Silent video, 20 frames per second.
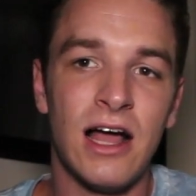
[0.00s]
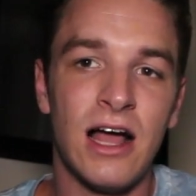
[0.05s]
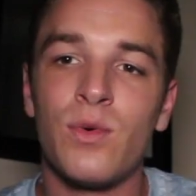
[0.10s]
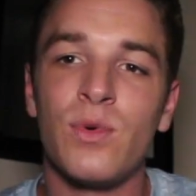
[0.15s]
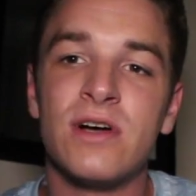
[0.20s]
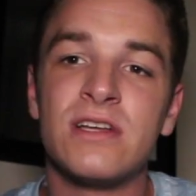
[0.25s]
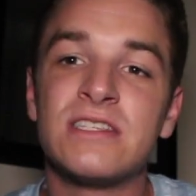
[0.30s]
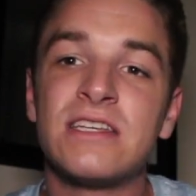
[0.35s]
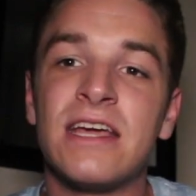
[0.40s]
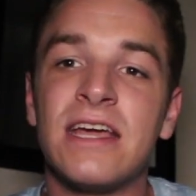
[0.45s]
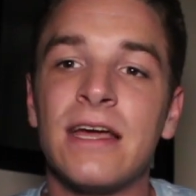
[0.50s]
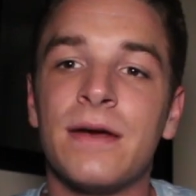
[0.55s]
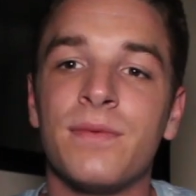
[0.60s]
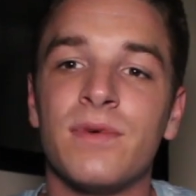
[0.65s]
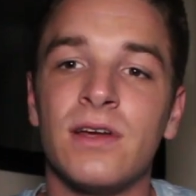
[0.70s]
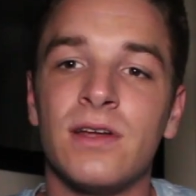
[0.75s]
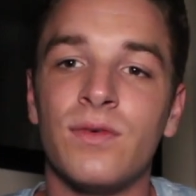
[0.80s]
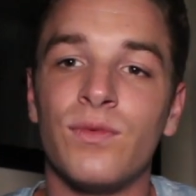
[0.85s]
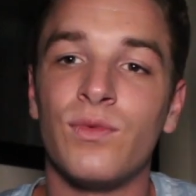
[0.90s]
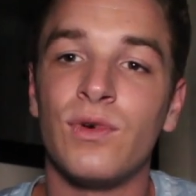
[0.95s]
how was
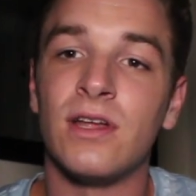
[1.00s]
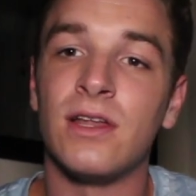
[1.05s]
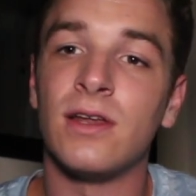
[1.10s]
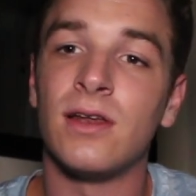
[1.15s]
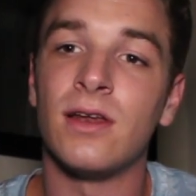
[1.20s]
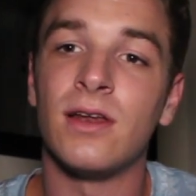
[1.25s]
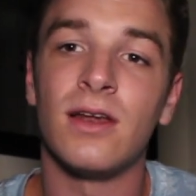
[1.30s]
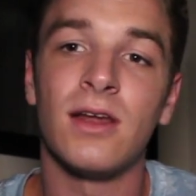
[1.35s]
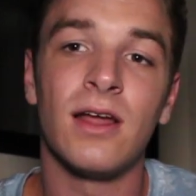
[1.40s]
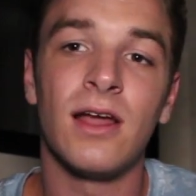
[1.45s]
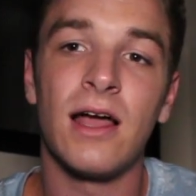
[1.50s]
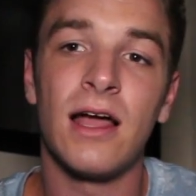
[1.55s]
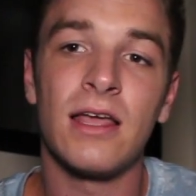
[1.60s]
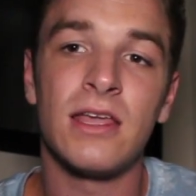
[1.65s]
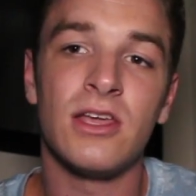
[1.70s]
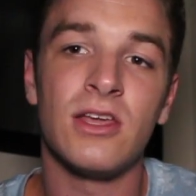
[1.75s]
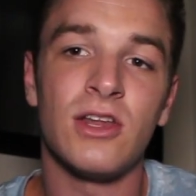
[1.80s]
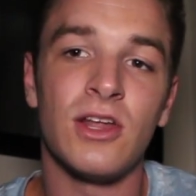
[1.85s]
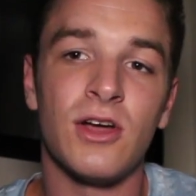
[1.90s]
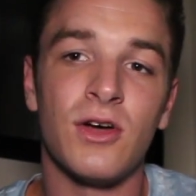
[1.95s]
Cameron when,
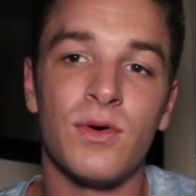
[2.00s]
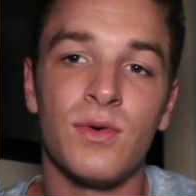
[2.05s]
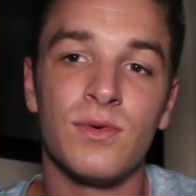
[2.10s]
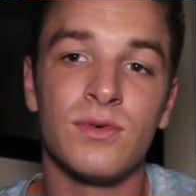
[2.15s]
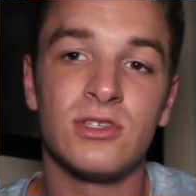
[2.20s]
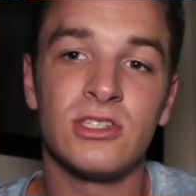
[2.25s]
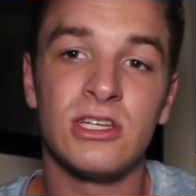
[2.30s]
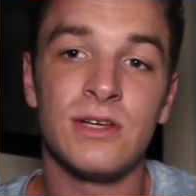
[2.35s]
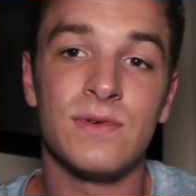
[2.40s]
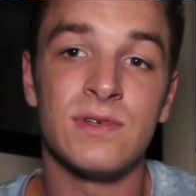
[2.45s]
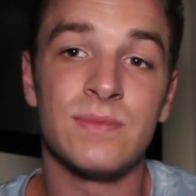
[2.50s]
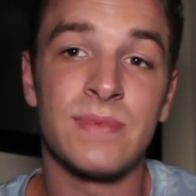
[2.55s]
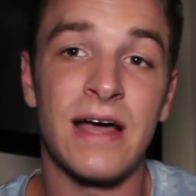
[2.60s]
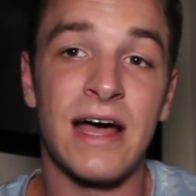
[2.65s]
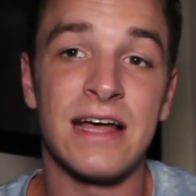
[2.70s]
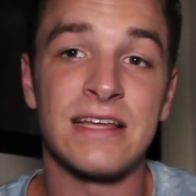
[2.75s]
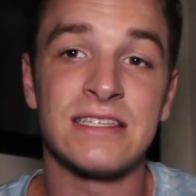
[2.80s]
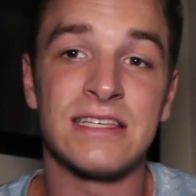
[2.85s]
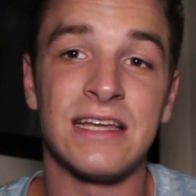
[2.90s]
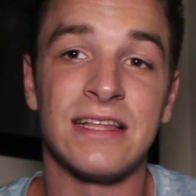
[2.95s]
you know, she was
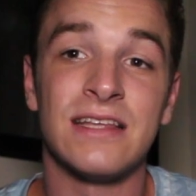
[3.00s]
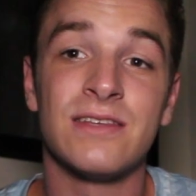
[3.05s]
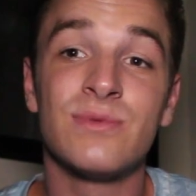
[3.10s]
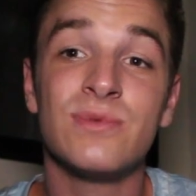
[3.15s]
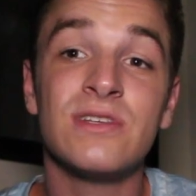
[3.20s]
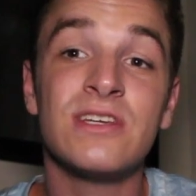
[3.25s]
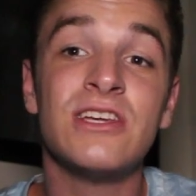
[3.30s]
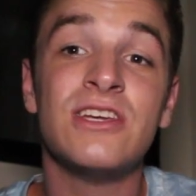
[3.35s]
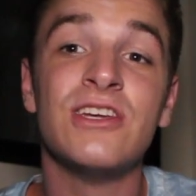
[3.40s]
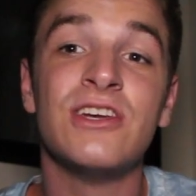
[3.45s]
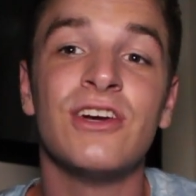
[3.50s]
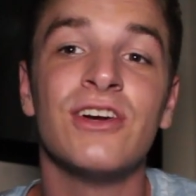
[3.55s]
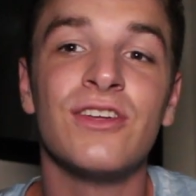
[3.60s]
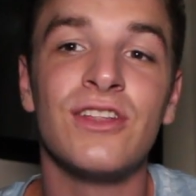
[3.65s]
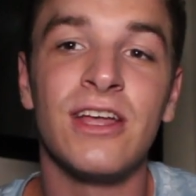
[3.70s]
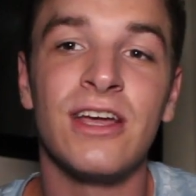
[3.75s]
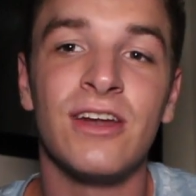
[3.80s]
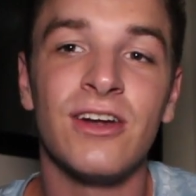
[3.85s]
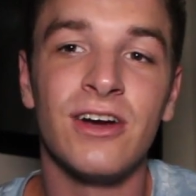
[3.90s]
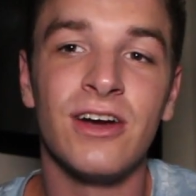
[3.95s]
passing? This was a year
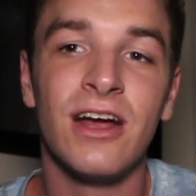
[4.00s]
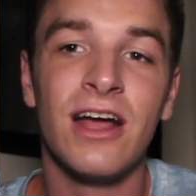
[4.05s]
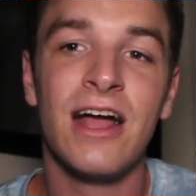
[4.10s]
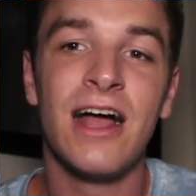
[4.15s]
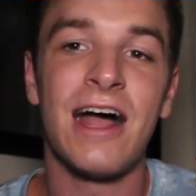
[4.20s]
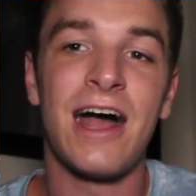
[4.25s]
later.